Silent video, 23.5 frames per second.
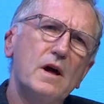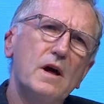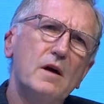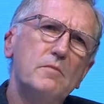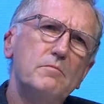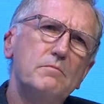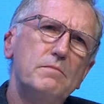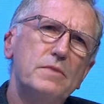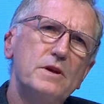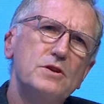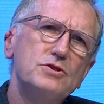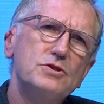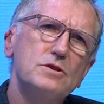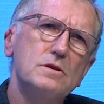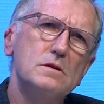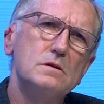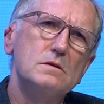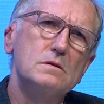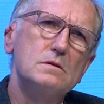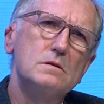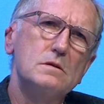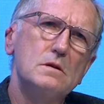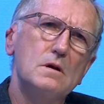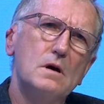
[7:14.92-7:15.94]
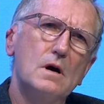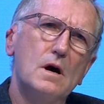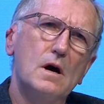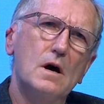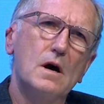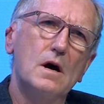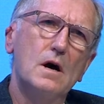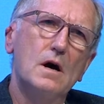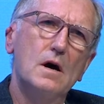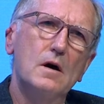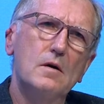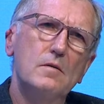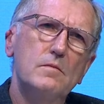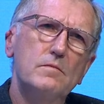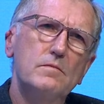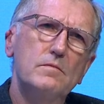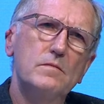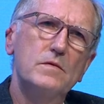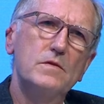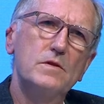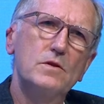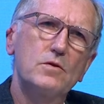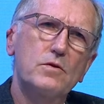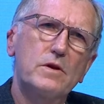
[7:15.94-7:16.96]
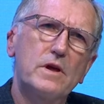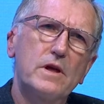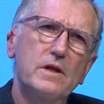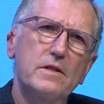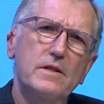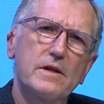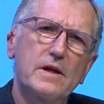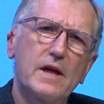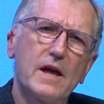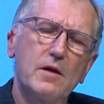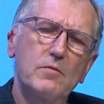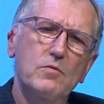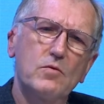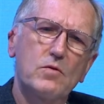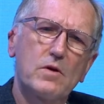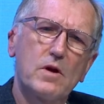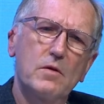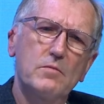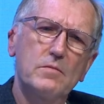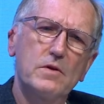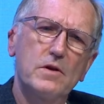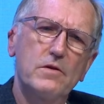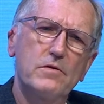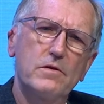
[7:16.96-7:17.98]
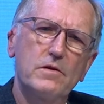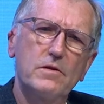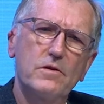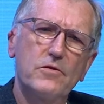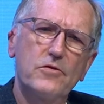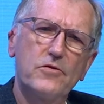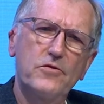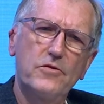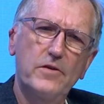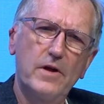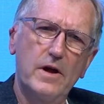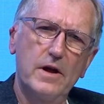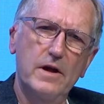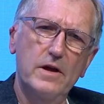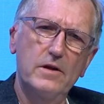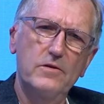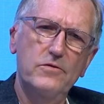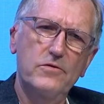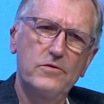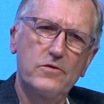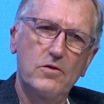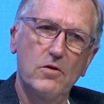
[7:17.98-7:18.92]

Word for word: ambition, um, looking at the cable companies in the States,